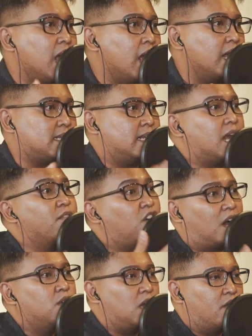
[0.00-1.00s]
eggs and
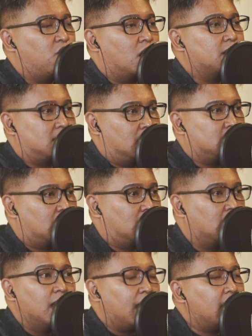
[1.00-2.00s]
avocado, the avocado tartan,